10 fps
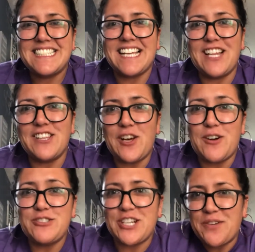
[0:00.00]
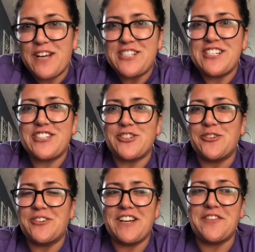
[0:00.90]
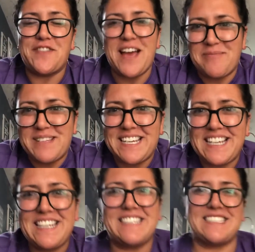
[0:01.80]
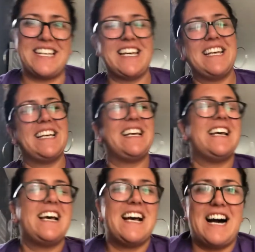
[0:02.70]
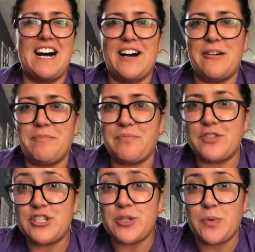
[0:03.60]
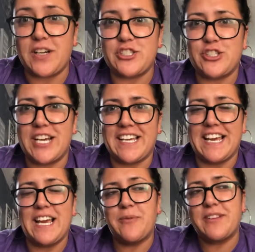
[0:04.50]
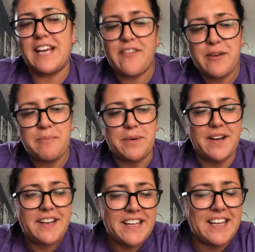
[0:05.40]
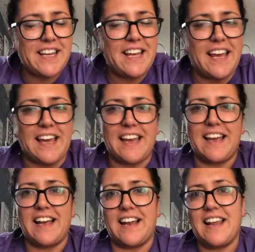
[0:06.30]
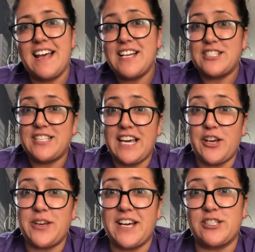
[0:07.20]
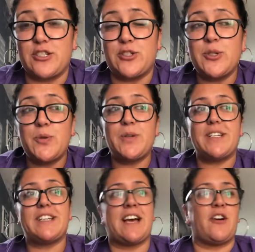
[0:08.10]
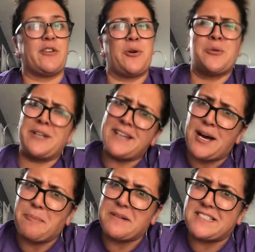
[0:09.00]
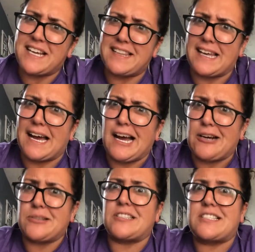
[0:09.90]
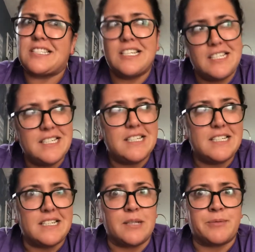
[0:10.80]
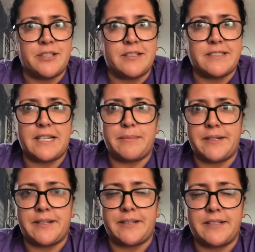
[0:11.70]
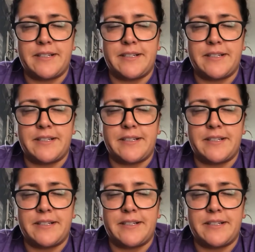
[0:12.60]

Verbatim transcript: Hello, Generation Children and Families. Um, just wanted to check in with everybody and see how you guys are doing, how you're holding up inside the house. I'm still inside mine.